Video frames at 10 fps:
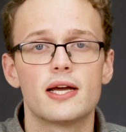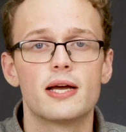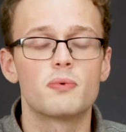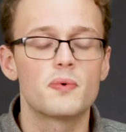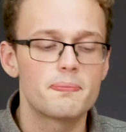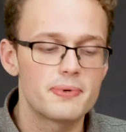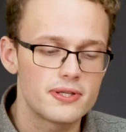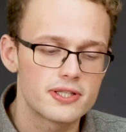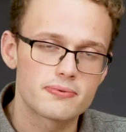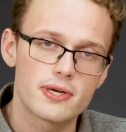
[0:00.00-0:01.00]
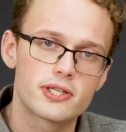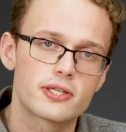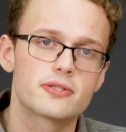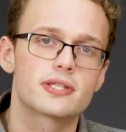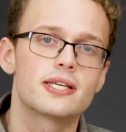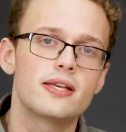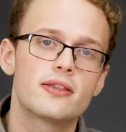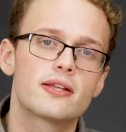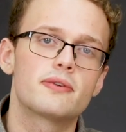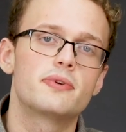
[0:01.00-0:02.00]
And when we build these ratios, the key
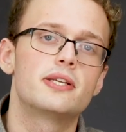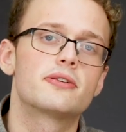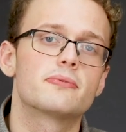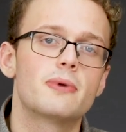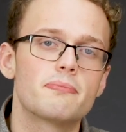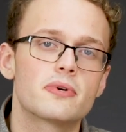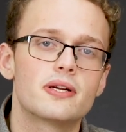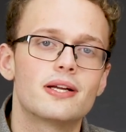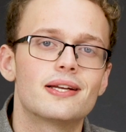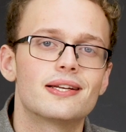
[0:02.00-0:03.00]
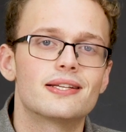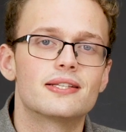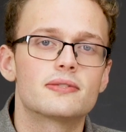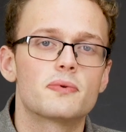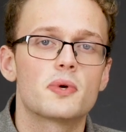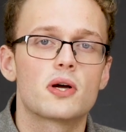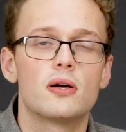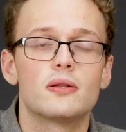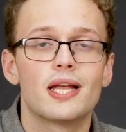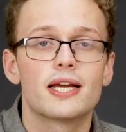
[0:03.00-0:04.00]
thing that we need to remember is what we
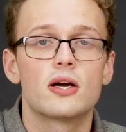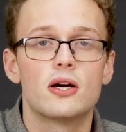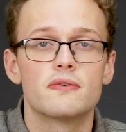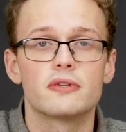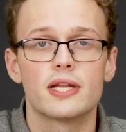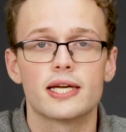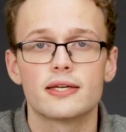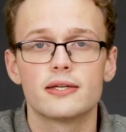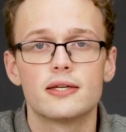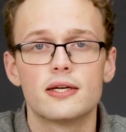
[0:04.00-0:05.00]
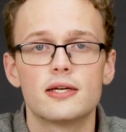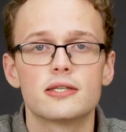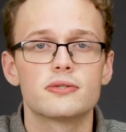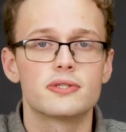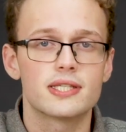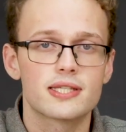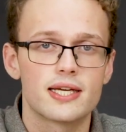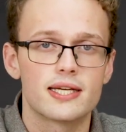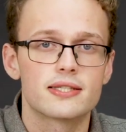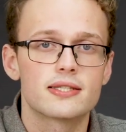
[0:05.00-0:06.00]
call like over like. So in this
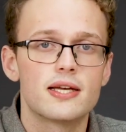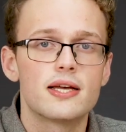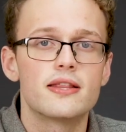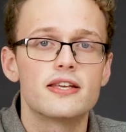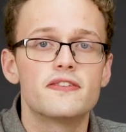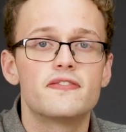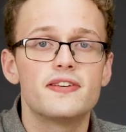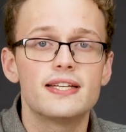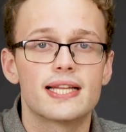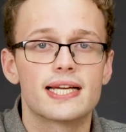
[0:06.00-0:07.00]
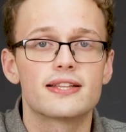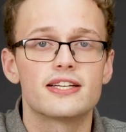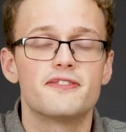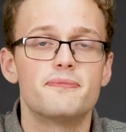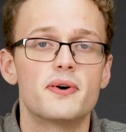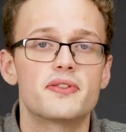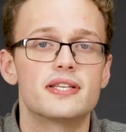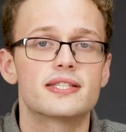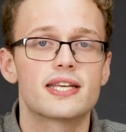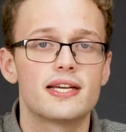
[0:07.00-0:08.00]
case, the feet length of both
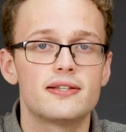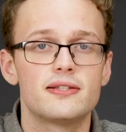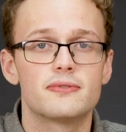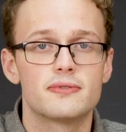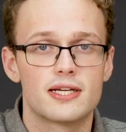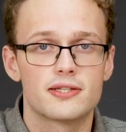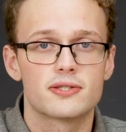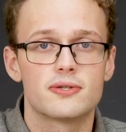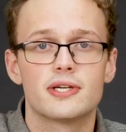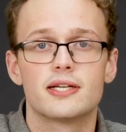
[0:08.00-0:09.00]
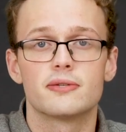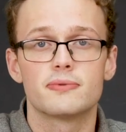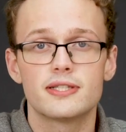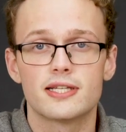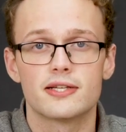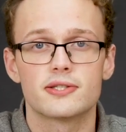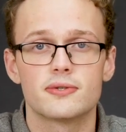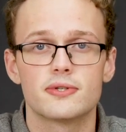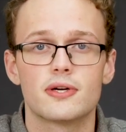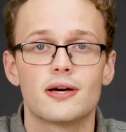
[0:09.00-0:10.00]
the scale dinosaur and the real
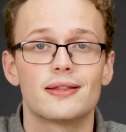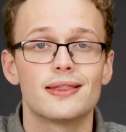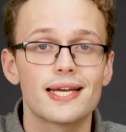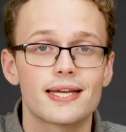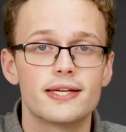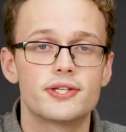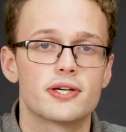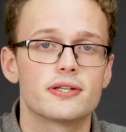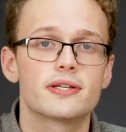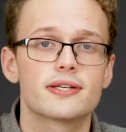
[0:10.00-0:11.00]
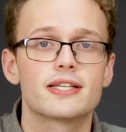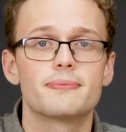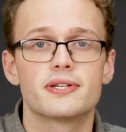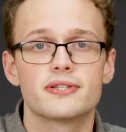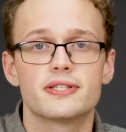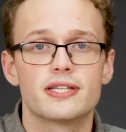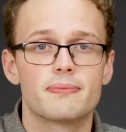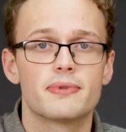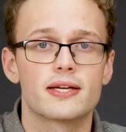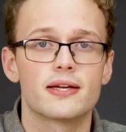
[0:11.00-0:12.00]
dinosaur are like each other because they measure the
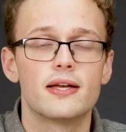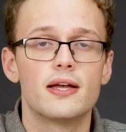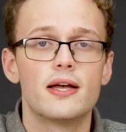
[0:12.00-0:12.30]
same thing.